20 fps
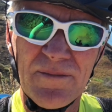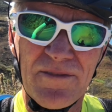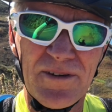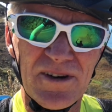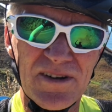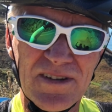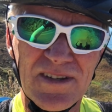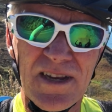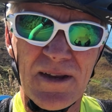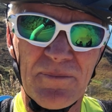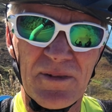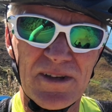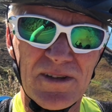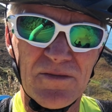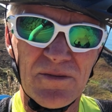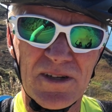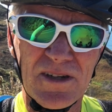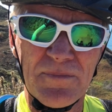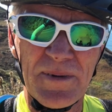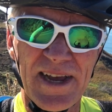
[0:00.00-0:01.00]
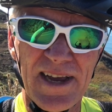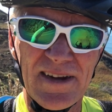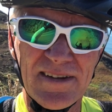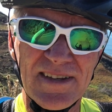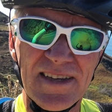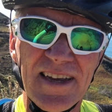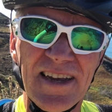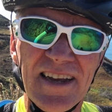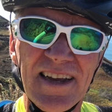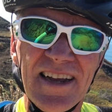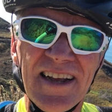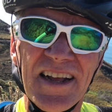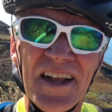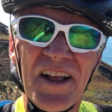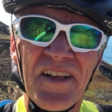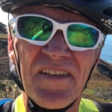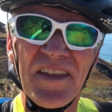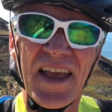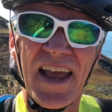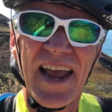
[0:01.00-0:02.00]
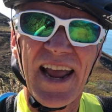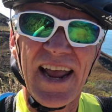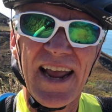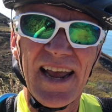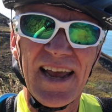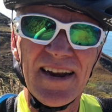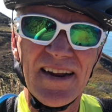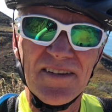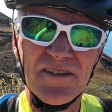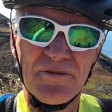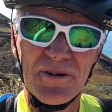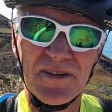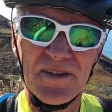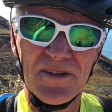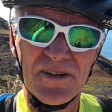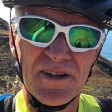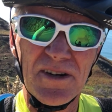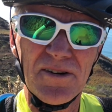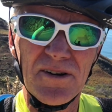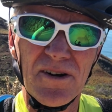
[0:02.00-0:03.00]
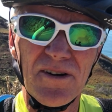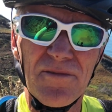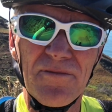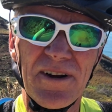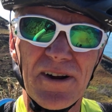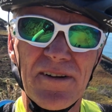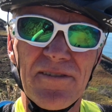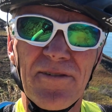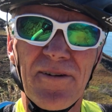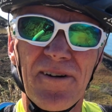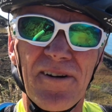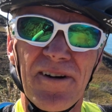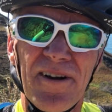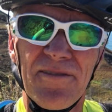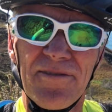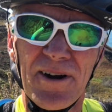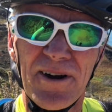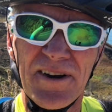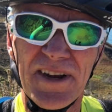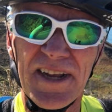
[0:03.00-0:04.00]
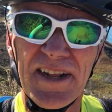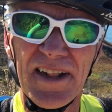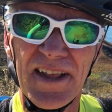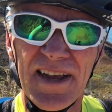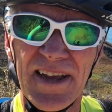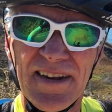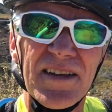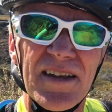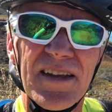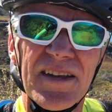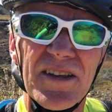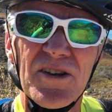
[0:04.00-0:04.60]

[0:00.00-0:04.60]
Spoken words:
very steeply, switchbacks, and as a result you don't go very far inland.